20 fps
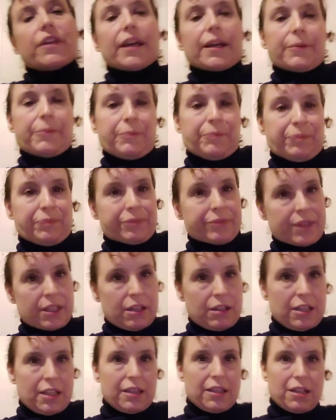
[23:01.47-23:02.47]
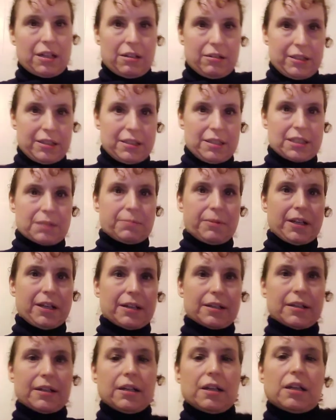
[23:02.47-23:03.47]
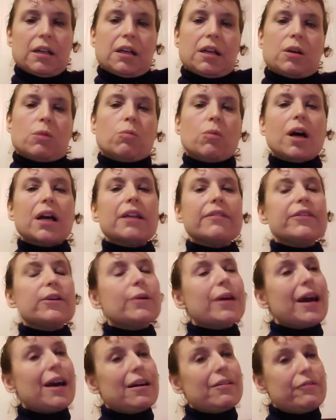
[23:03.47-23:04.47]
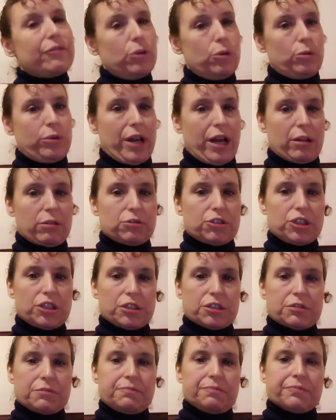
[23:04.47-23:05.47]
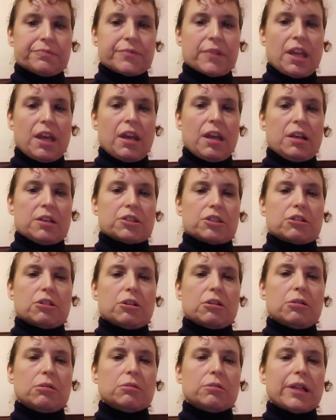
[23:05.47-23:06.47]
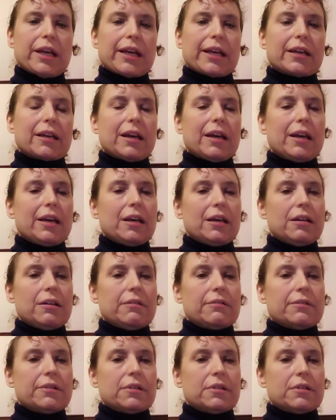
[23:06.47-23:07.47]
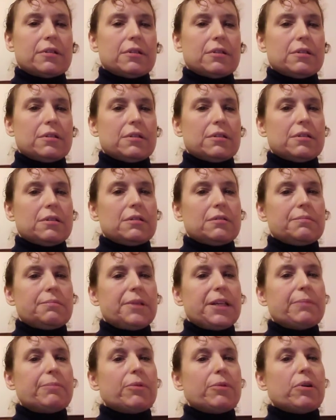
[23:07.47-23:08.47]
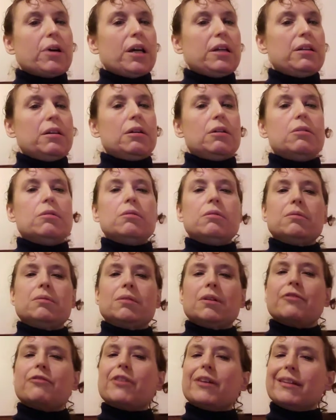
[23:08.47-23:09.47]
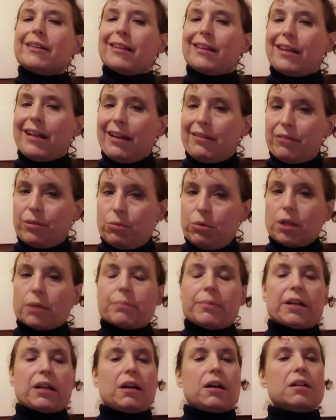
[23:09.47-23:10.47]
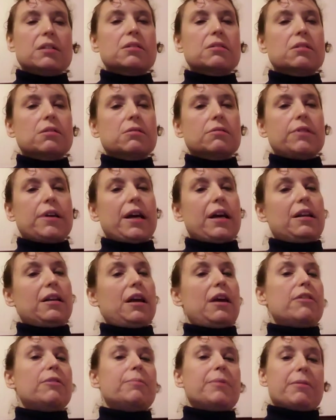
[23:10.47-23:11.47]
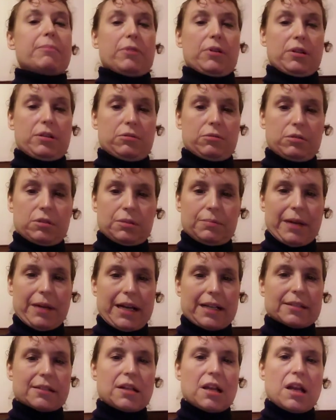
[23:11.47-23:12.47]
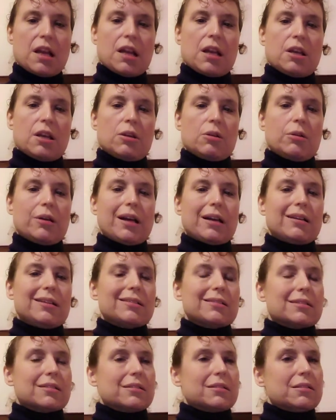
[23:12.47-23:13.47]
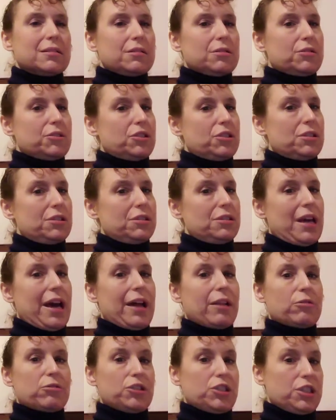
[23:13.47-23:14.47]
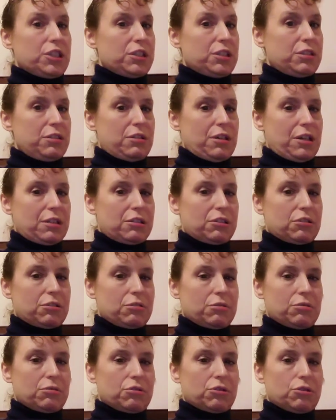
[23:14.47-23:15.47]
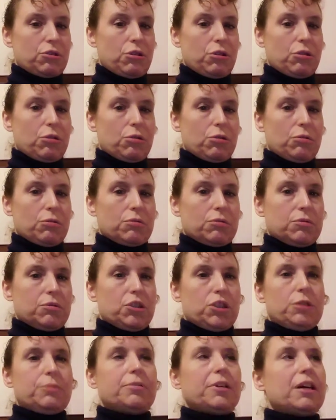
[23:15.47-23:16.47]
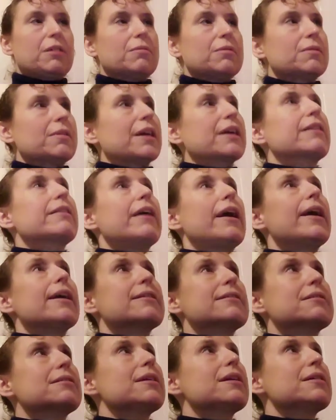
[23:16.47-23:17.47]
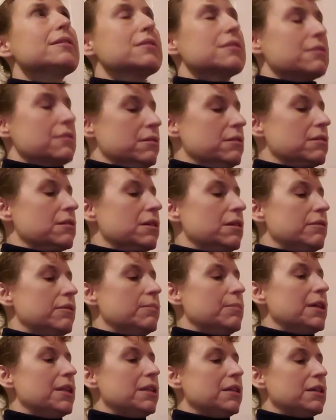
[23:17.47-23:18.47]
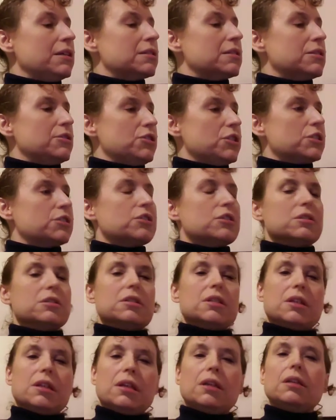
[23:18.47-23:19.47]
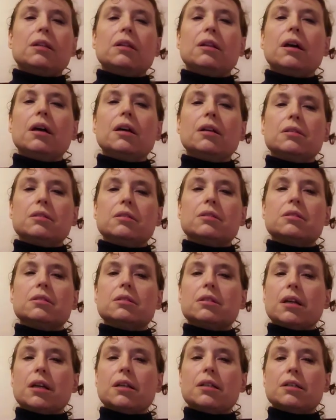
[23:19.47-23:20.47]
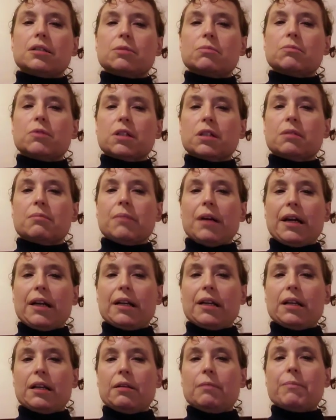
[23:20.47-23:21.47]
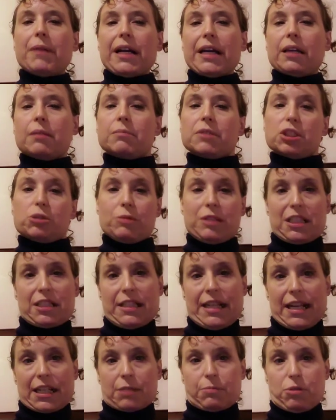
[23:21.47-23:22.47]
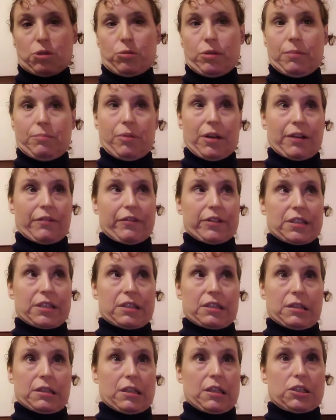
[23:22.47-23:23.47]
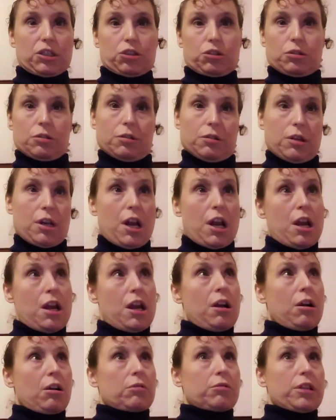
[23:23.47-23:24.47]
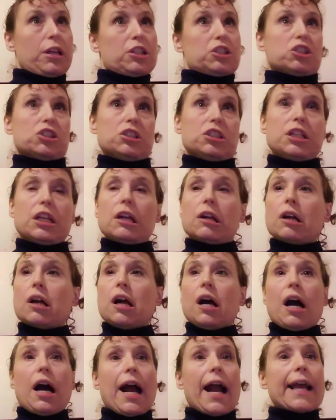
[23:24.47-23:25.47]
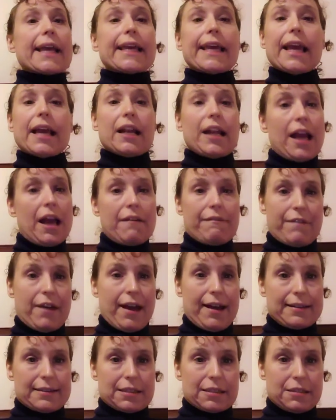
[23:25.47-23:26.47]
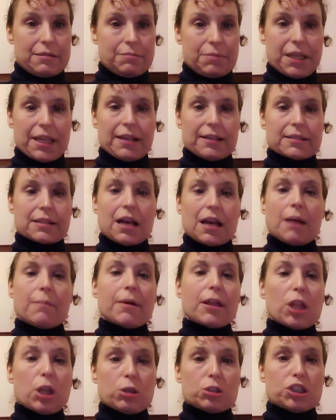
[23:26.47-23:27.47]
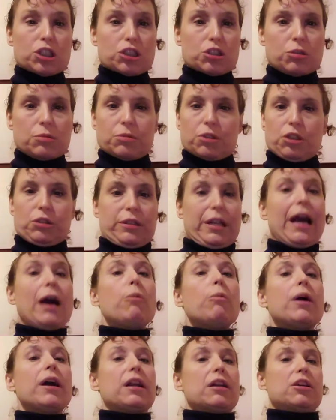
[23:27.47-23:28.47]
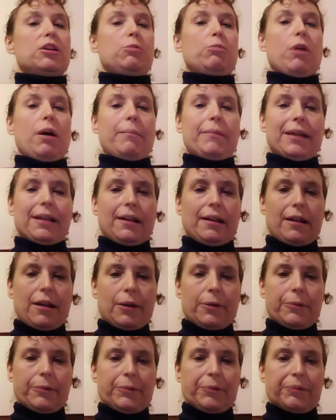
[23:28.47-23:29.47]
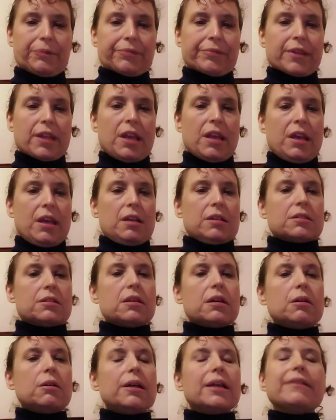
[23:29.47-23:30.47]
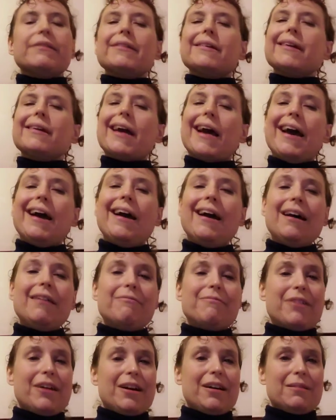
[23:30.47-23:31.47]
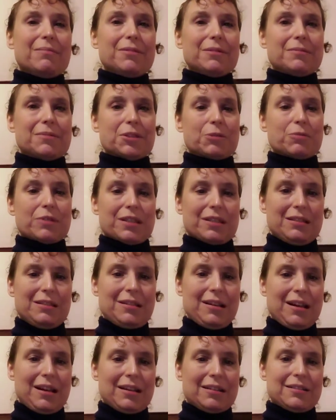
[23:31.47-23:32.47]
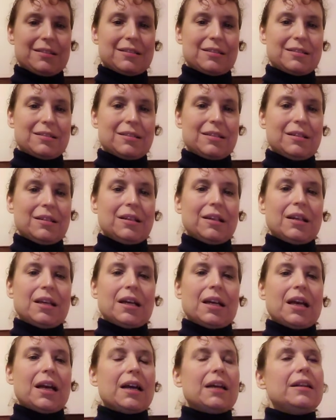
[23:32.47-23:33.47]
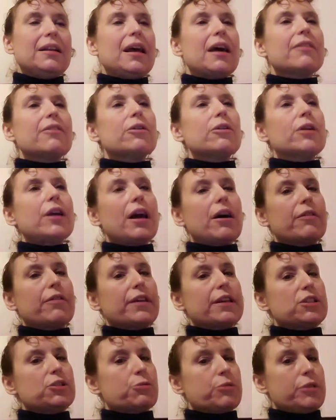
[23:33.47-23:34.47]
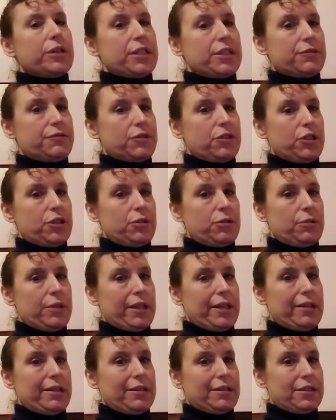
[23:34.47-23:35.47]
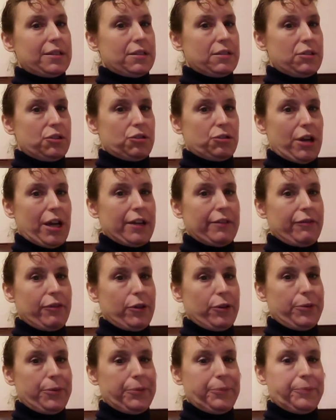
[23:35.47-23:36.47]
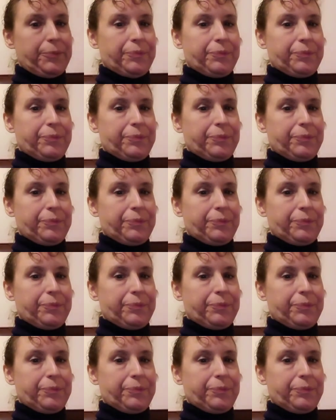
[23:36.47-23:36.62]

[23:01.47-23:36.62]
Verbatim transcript: thing, and then I'll end this block. What if you have food allergies? So like I have people I know, a friend that I have at work, but I also had other people I knew in the past who has allergies to nuts. So she probably like thanks thanks you're giving me the suggestion to eat nuts as one of my in my in-between snacks between breakfast and lunch or or lunch and dinner i can't have that because i'm allergic to them so now what do you want me to do so if you have problems with nuts another healthy choice for you is dried fruit